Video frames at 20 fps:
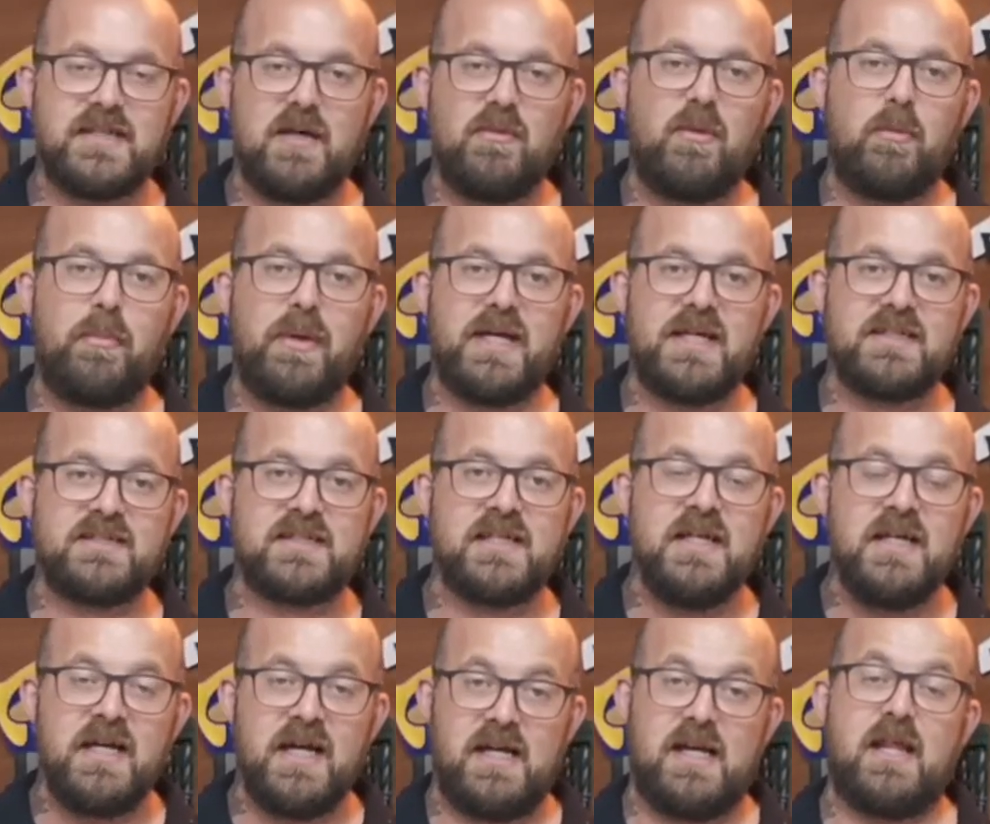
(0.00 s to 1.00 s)
the table
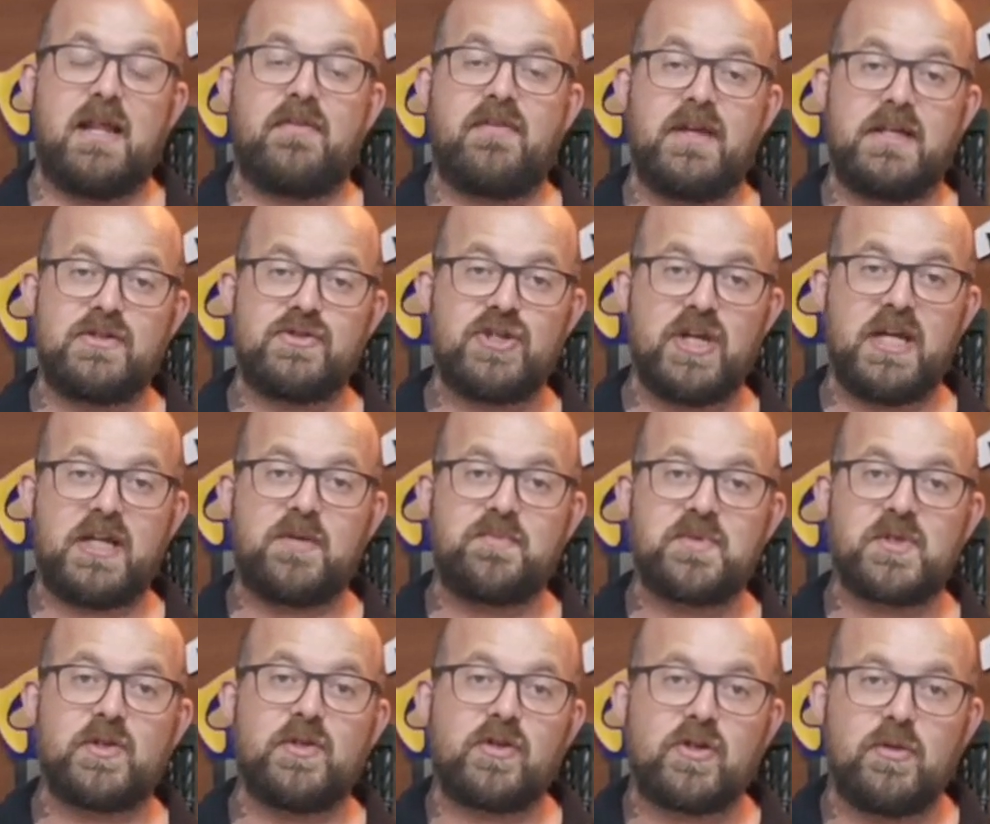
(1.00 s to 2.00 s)
base, and I think
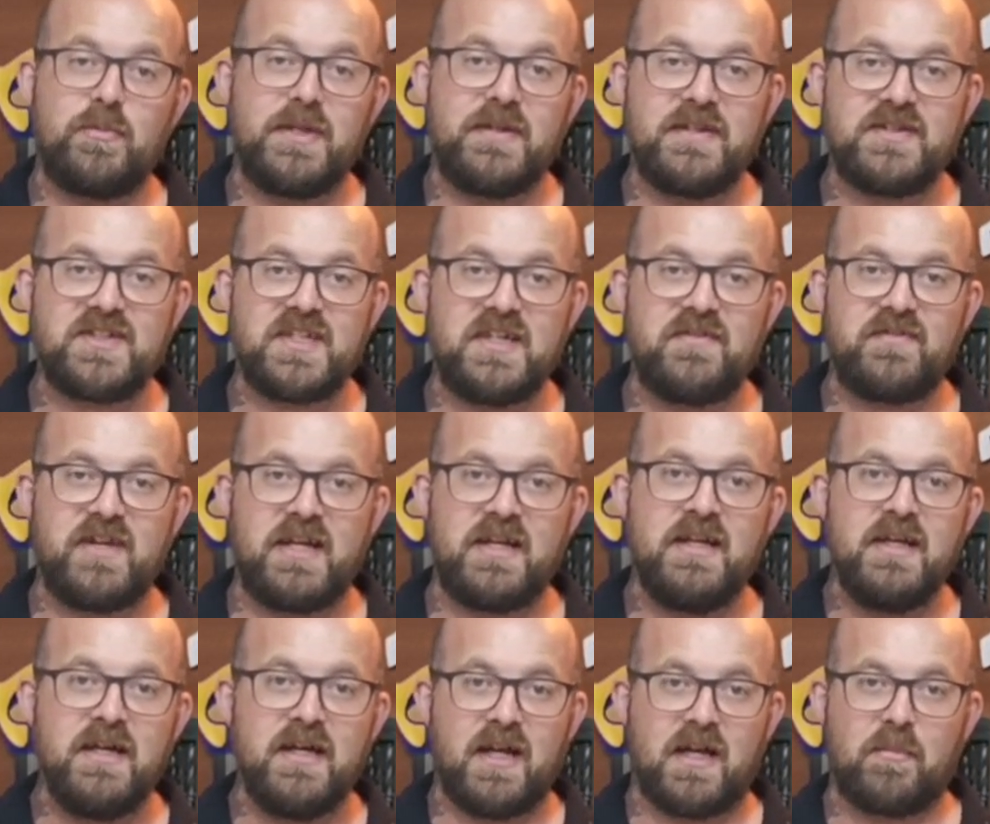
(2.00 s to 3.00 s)
Jacob's going to come in this
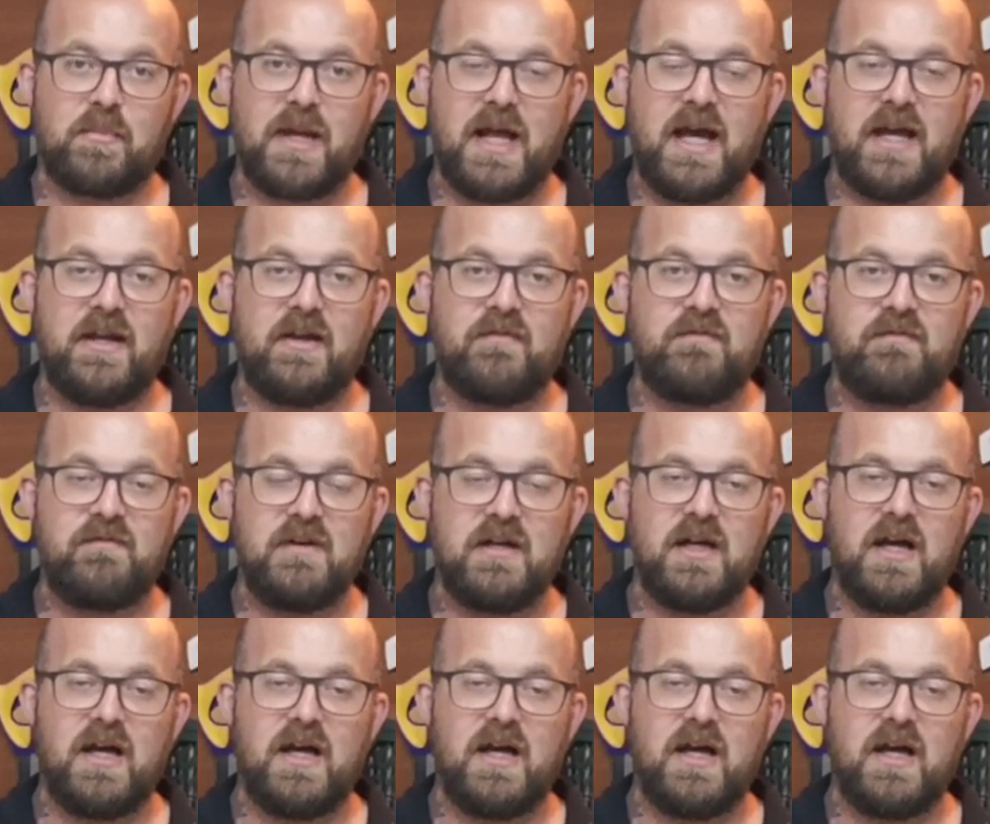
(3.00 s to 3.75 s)
evening and apply an,